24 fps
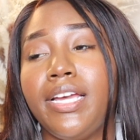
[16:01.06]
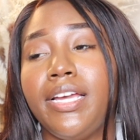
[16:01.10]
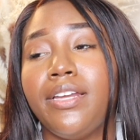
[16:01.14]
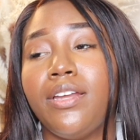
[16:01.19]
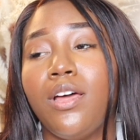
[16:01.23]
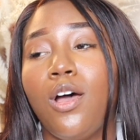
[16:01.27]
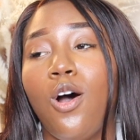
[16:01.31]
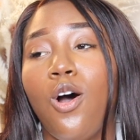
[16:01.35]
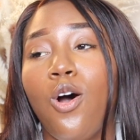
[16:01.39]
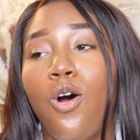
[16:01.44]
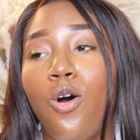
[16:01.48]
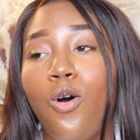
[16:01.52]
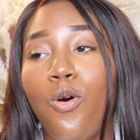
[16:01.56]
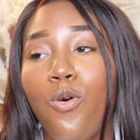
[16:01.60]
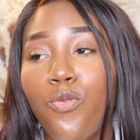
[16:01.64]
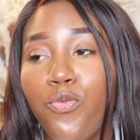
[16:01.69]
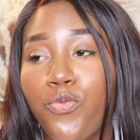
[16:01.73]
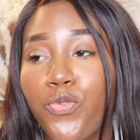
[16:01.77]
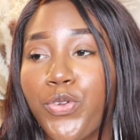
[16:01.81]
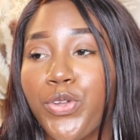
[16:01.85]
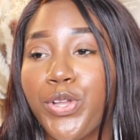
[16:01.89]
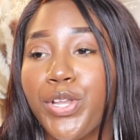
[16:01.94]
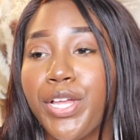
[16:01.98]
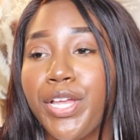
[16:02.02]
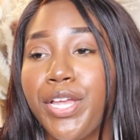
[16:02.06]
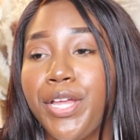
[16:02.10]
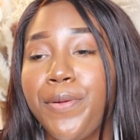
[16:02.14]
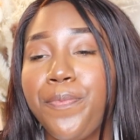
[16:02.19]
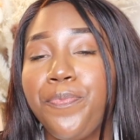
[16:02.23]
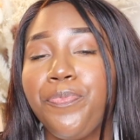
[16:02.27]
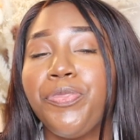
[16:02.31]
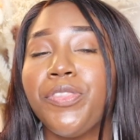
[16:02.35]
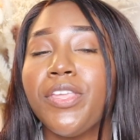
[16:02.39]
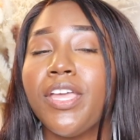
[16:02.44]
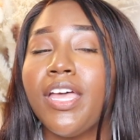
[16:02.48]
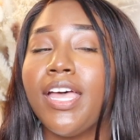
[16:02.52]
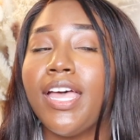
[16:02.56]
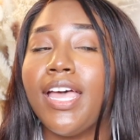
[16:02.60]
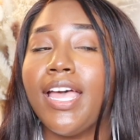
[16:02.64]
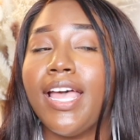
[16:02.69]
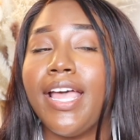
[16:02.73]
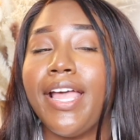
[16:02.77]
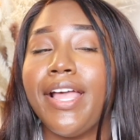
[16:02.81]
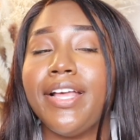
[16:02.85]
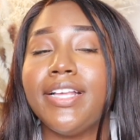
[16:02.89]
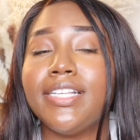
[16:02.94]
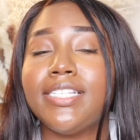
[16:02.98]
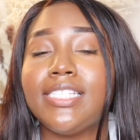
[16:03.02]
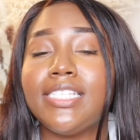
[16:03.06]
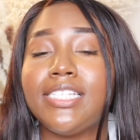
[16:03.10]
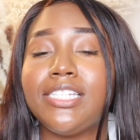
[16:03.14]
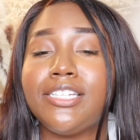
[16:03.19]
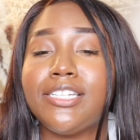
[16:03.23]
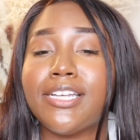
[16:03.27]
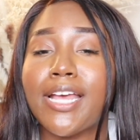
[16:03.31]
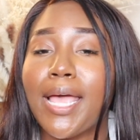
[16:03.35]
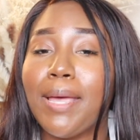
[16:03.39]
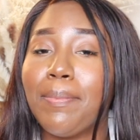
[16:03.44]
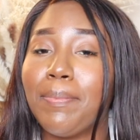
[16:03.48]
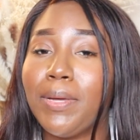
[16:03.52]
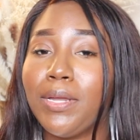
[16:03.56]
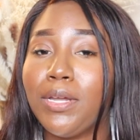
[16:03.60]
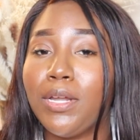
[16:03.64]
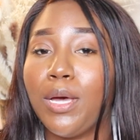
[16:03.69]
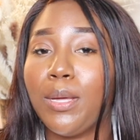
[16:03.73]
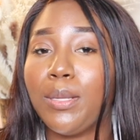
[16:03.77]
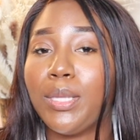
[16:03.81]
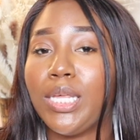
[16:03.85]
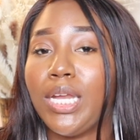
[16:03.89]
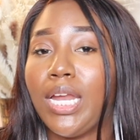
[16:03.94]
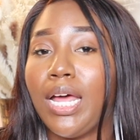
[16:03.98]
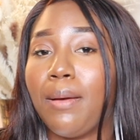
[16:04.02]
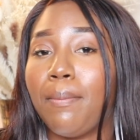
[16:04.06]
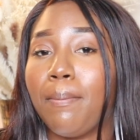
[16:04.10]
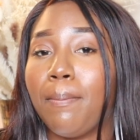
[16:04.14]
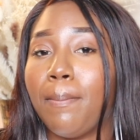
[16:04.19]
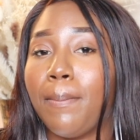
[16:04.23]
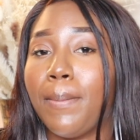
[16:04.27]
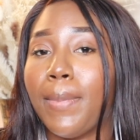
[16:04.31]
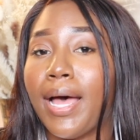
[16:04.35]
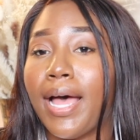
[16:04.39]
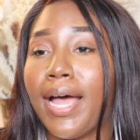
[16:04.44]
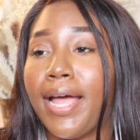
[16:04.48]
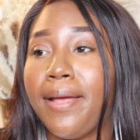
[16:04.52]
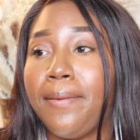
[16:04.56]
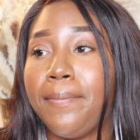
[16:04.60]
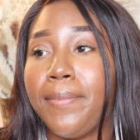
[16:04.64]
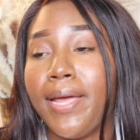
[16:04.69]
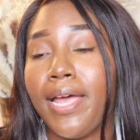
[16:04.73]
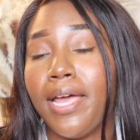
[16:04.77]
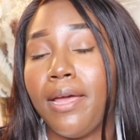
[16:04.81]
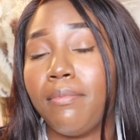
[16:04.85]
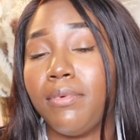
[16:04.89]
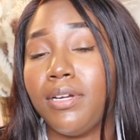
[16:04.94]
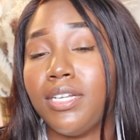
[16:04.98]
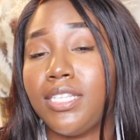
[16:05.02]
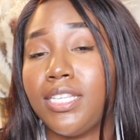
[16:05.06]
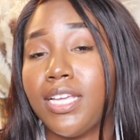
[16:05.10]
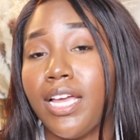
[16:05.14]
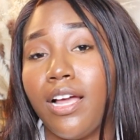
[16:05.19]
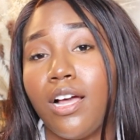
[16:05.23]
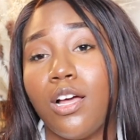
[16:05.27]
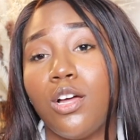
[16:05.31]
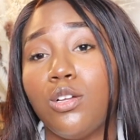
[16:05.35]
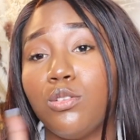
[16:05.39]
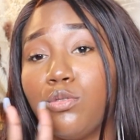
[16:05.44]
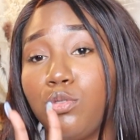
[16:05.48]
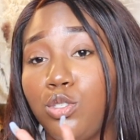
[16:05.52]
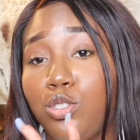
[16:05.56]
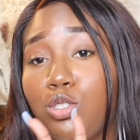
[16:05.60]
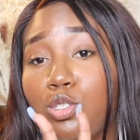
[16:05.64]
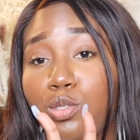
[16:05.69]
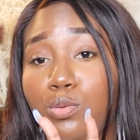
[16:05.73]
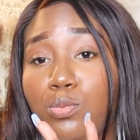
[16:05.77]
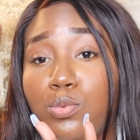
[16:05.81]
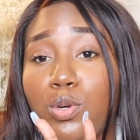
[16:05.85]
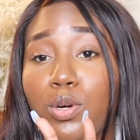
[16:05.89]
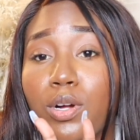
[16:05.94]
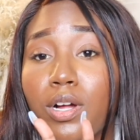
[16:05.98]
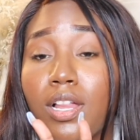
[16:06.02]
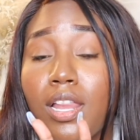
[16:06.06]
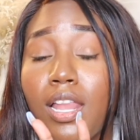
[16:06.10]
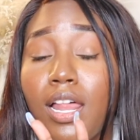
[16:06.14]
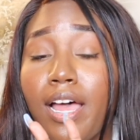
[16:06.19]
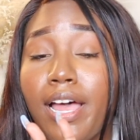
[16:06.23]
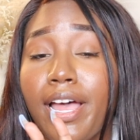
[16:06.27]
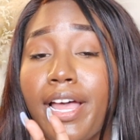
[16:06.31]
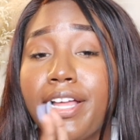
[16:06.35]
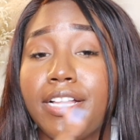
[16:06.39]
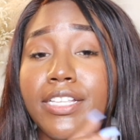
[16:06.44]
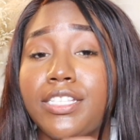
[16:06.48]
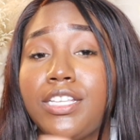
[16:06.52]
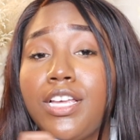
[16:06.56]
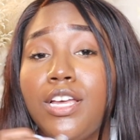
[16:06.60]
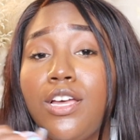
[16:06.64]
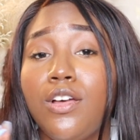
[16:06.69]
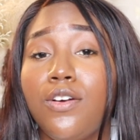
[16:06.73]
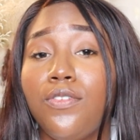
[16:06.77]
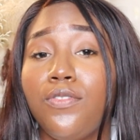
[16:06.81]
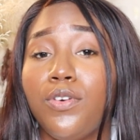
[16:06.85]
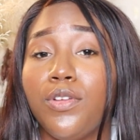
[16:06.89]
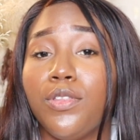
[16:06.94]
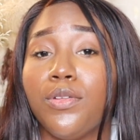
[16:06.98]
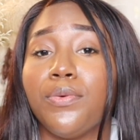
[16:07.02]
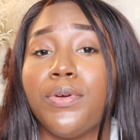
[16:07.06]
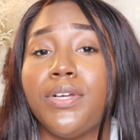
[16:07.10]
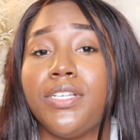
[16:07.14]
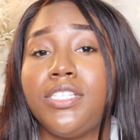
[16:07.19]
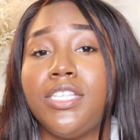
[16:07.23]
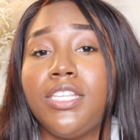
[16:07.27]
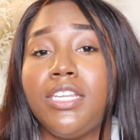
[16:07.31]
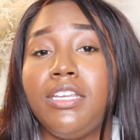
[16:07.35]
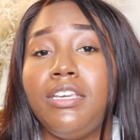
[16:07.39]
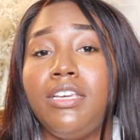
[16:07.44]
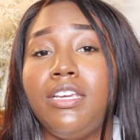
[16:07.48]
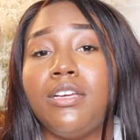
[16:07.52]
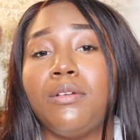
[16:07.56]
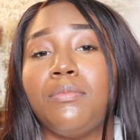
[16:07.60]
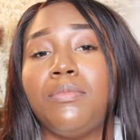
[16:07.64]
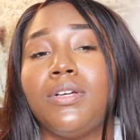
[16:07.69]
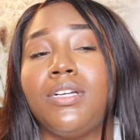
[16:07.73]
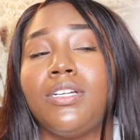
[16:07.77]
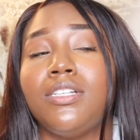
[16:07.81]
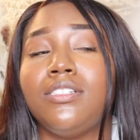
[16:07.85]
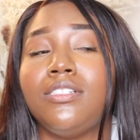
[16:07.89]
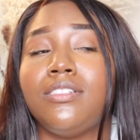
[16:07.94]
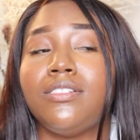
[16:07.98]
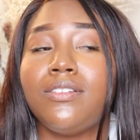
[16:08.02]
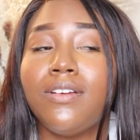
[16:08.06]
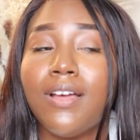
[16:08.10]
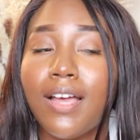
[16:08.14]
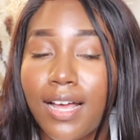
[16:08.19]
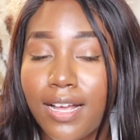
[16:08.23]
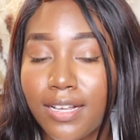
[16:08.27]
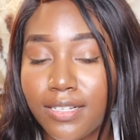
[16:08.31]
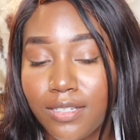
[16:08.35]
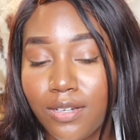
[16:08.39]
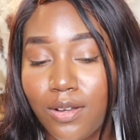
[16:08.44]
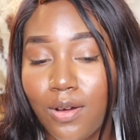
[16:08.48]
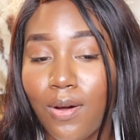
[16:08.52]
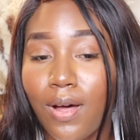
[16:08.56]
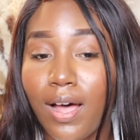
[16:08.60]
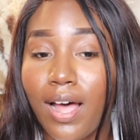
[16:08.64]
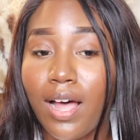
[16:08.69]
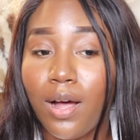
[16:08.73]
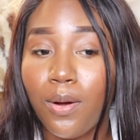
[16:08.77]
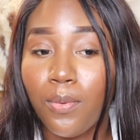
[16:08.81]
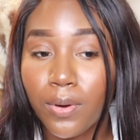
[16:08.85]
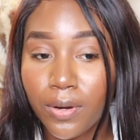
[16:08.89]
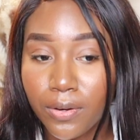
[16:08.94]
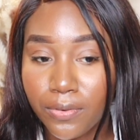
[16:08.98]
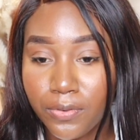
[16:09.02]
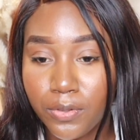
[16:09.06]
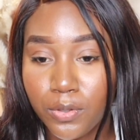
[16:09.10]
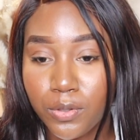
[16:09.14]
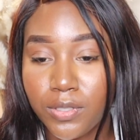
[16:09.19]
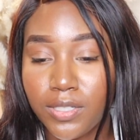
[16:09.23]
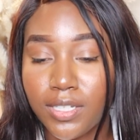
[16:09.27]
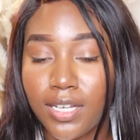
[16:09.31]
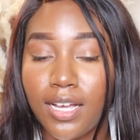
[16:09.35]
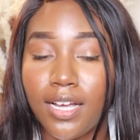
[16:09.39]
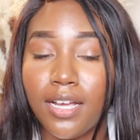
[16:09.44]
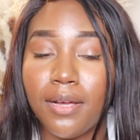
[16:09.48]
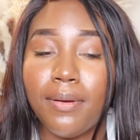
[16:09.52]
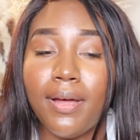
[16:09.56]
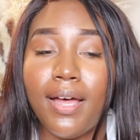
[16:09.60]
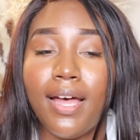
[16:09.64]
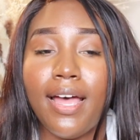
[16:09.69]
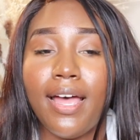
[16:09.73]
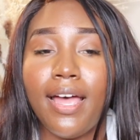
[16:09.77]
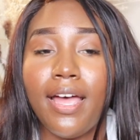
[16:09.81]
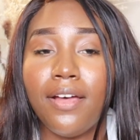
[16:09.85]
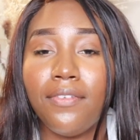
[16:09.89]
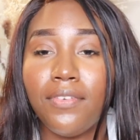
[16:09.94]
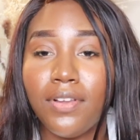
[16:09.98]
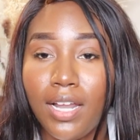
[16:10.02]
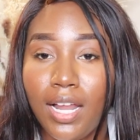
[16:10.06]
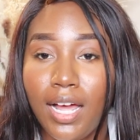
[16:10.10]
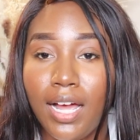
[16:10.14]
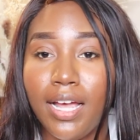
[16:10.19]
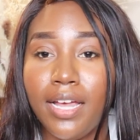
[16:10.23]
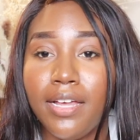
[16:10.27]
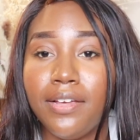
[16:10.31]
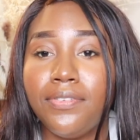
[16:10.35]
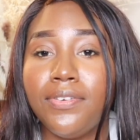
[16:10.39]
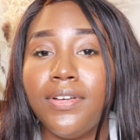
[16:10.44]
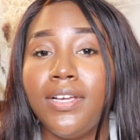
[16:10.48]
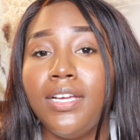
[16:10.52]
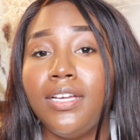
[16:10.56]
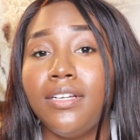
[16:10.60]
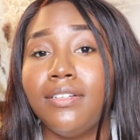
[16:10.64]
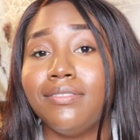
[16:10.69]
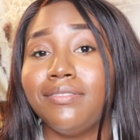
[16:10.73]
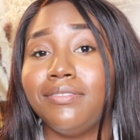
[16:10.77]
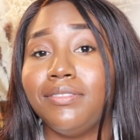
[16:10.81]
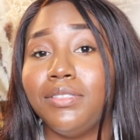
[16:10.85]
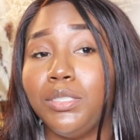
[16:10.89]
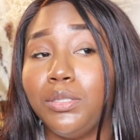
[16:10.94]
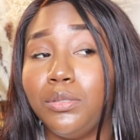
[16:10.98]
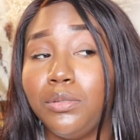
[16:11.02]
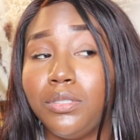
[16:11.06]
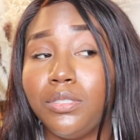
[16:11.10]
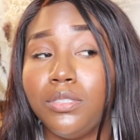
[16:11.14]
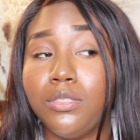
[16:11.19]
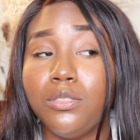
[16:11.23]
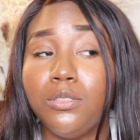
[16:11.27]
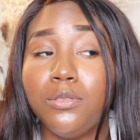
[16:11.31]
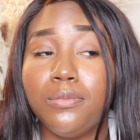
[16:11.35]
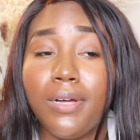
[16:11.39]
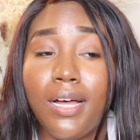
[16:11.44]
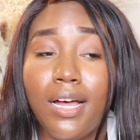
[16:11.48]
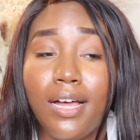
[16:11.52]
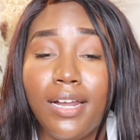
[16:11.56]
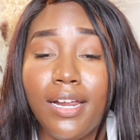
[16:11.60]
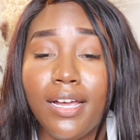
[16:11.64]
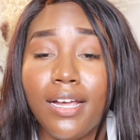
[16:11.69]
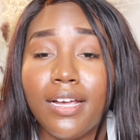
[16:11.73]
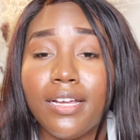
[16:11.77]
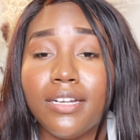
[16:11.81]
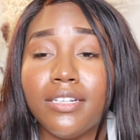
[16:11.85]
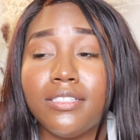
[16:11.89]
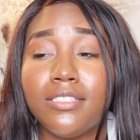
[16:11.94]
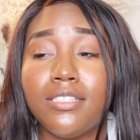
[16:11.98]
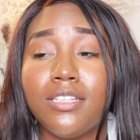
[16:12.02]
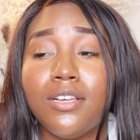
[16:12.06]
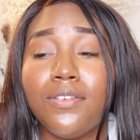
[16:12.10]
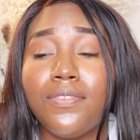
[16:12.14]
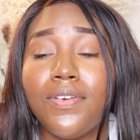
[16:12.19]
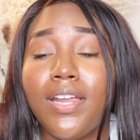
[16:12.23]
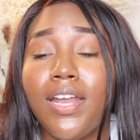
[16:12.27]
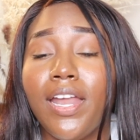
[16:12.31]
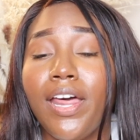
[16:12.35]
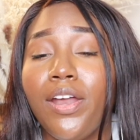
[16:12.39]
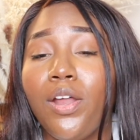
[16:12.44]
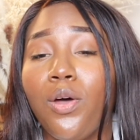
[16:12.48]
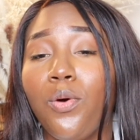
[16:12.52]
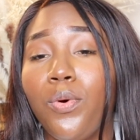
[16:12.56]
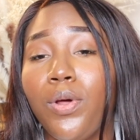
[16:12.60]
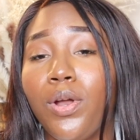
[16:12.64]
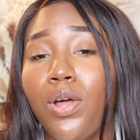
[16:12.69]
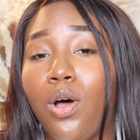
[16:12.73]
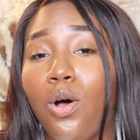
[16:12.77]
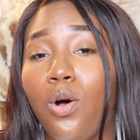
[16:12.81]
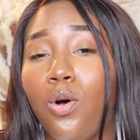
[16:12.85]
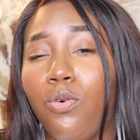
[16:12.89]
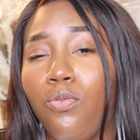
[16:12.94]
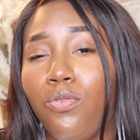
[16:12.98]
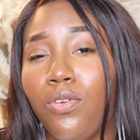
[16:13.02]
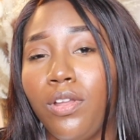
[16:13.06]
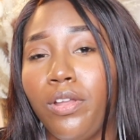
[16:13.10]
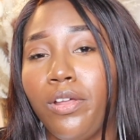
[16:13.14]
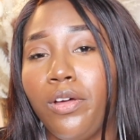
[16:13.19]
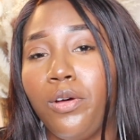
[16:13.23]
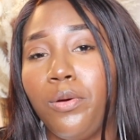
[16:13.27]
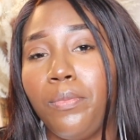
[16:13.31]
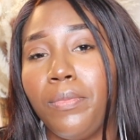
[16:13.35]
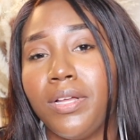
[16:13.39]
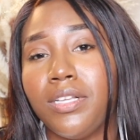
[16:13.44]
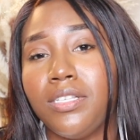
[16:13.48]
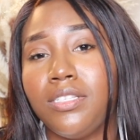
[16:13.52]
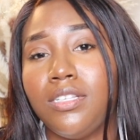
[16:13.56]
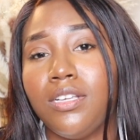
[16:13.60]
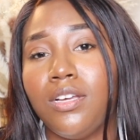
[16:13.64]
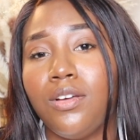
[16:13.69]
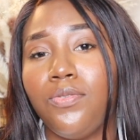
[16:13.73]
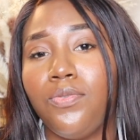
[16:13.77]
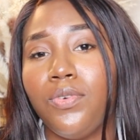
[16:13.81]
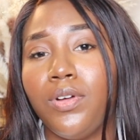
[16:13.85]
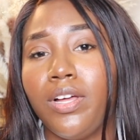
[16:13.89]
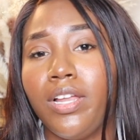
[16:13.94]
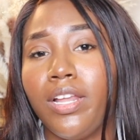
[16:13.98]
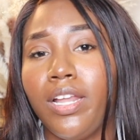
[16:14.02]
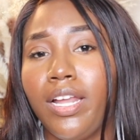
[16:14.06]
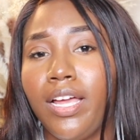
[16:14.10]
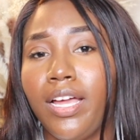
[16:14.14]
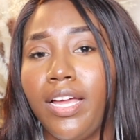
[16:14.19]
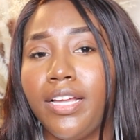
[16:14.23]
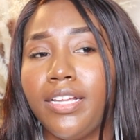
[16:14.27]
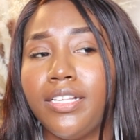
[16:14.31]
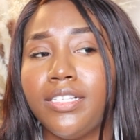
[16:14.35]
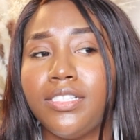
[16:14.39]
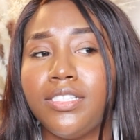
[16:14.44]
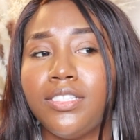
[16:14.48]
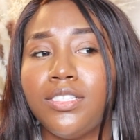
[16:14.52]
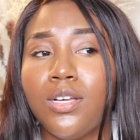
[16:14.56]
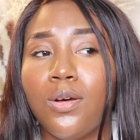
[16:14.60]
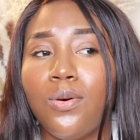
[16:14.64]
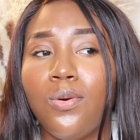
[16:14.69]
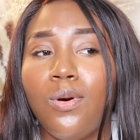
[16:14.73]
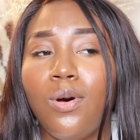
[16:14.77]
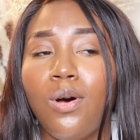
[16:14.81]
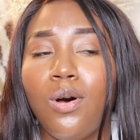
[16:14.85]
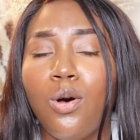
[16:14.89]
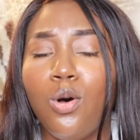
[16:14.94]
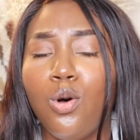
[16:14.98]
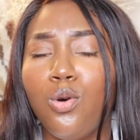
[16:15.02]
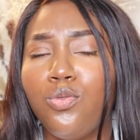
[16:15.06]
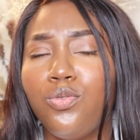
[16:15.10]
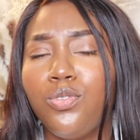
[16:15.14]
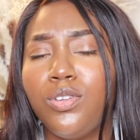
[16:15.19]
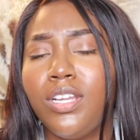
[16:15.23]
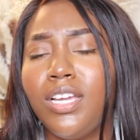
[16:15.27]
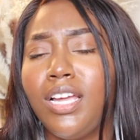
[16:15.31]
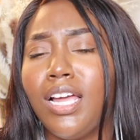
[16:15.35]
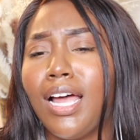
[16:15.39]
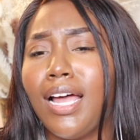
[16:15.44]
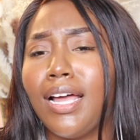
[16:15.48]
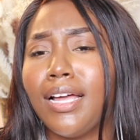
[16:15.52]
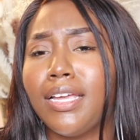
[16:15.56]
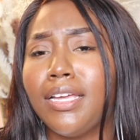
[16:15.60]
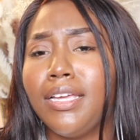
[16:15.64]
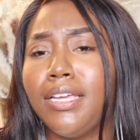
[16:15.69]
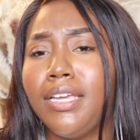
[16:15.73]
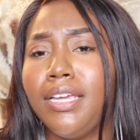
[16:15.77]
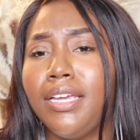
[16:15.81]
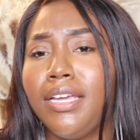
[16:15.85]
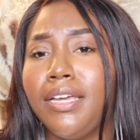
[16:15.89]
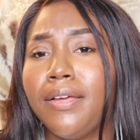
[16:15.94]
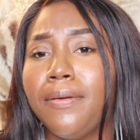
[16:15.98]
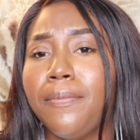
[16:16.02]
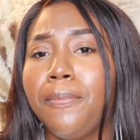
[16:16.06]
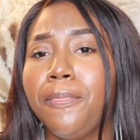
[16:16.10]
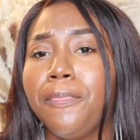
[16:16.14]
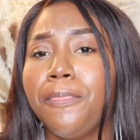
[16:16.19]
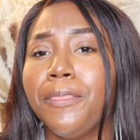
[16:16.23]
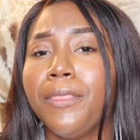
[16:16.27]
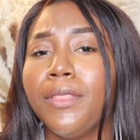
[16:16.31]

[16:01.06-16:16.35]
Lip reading: and hopefully it's shaping up that I might be able to take on two more clients for the rest of the year, because you guys know I work full time, I have a life, YouTube, all that kind of stuff, and I don't want to overload myself with clients. So hopefully I can get